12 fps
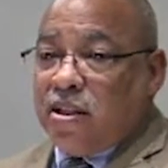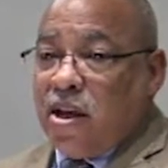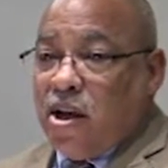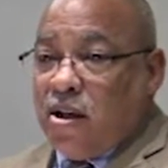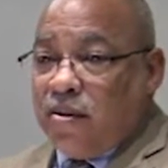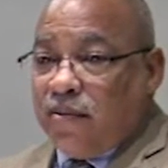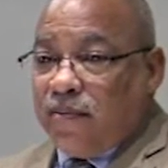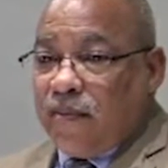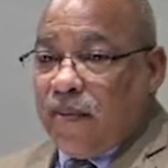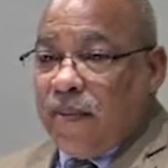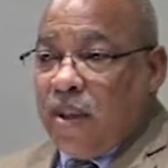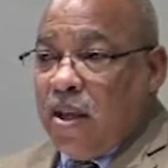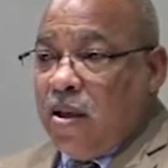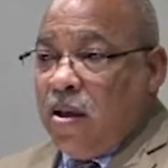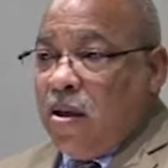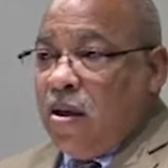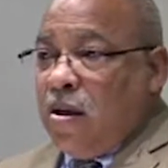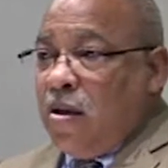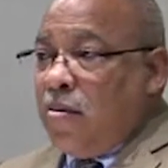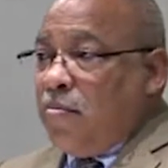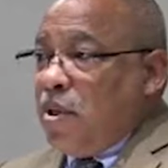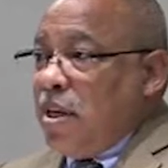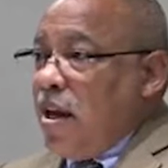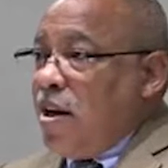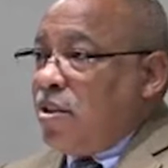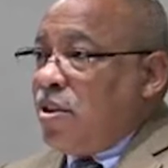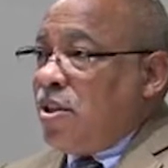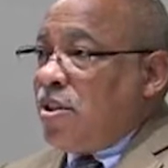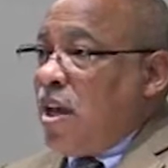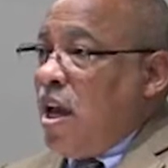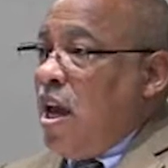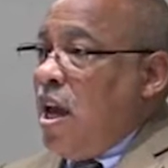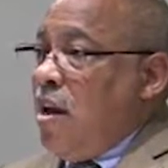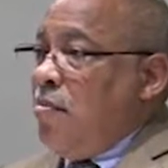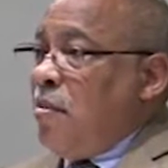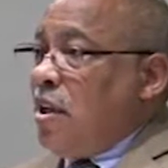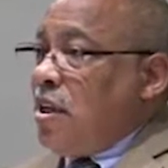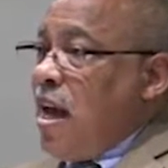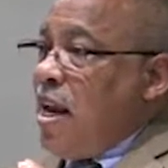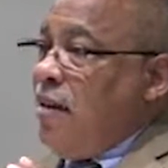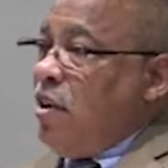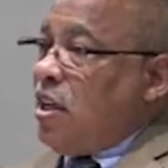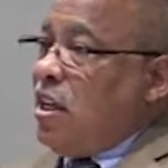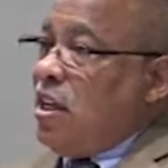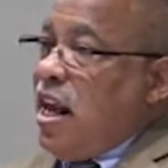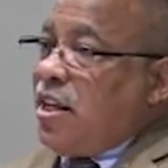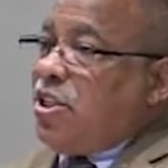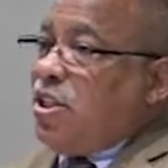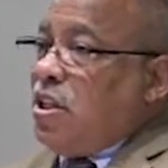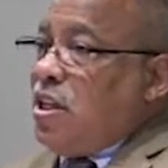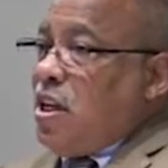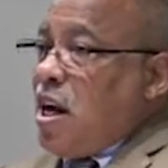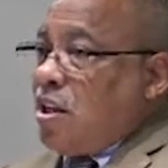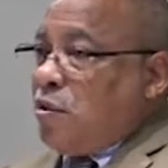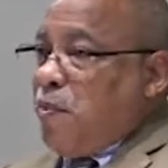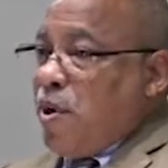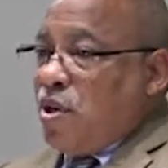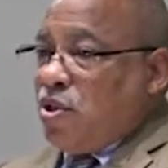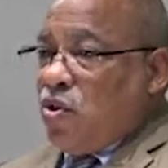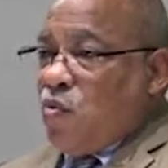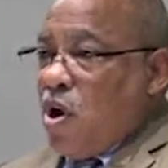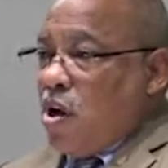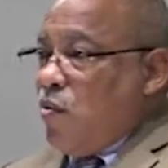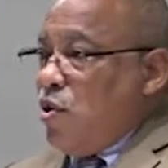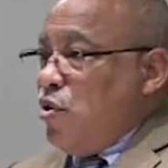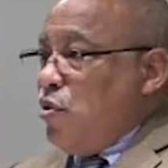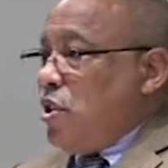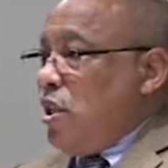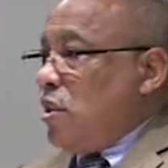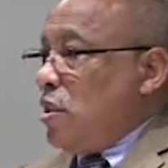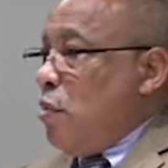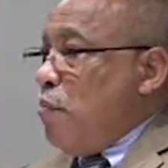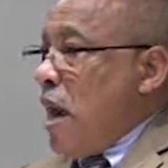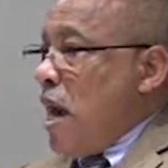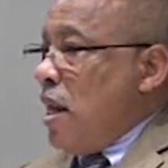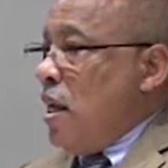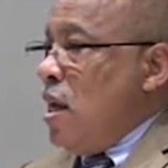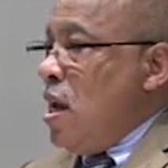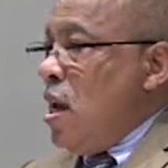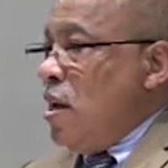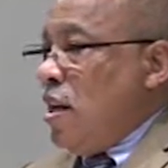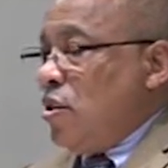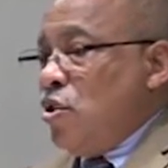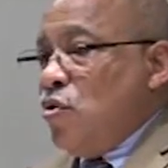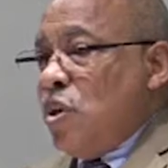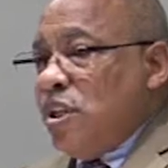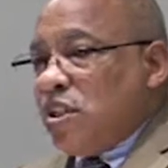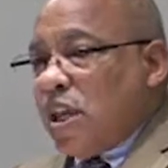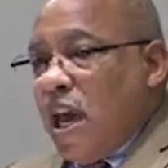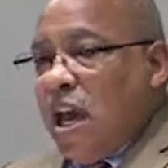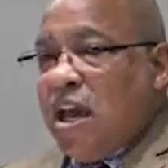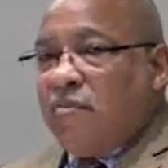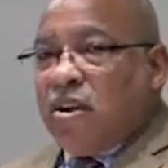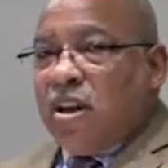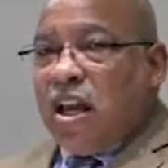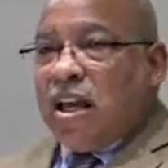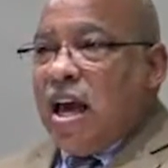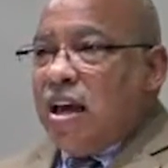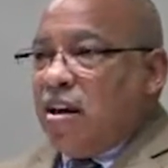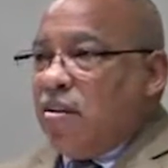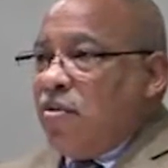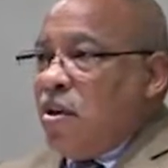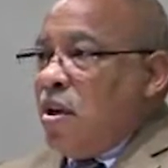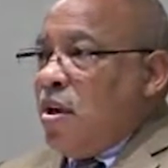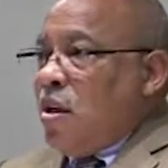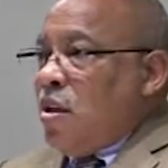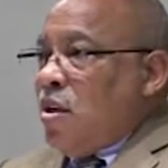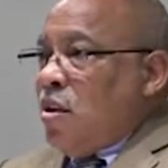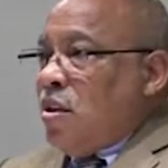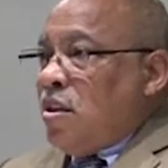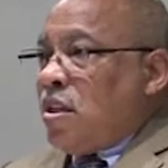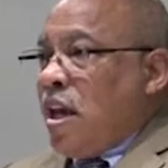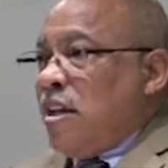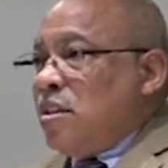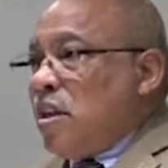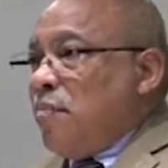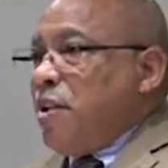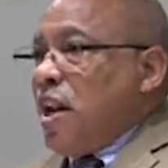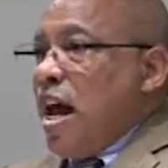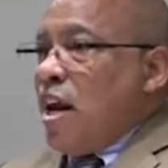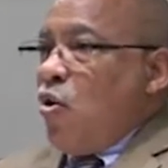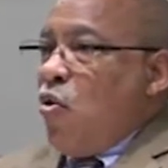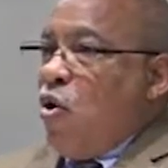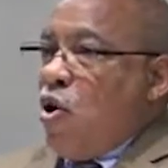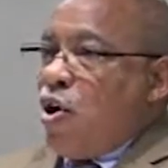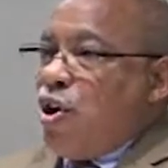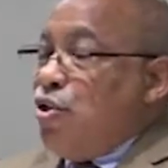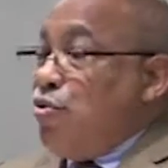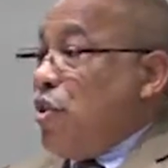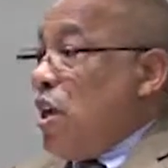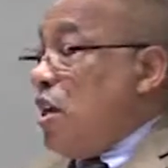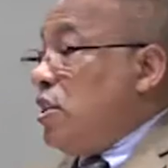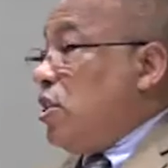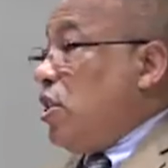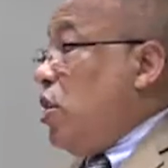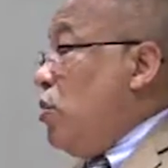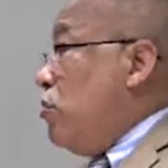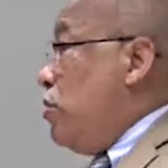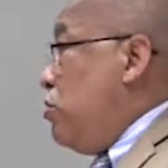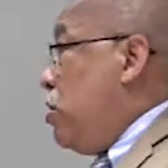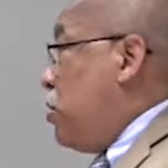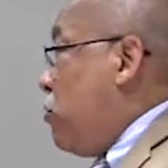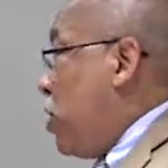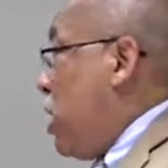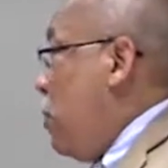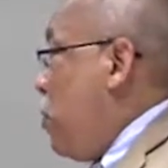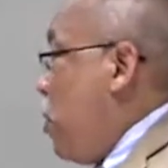That's all. But now there's the same kind of a connection in our spiritual walk when you see somebody that's newly saved and they kind of say something out of order and you think it's cute and you just want to